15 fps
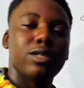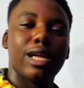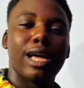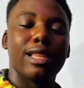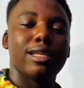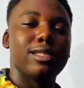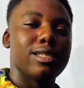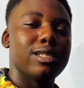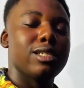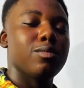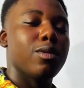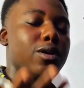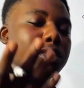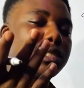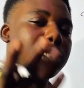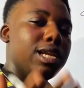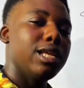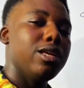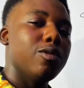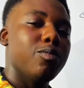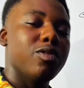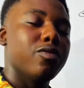to the other system I was
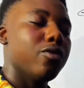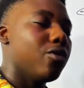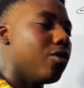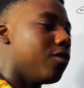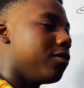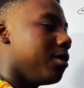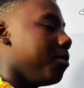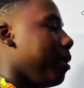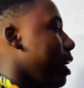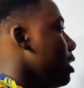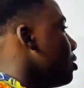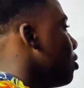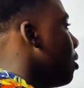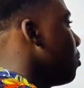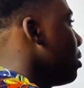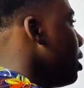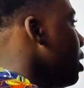telling you before of the buy stop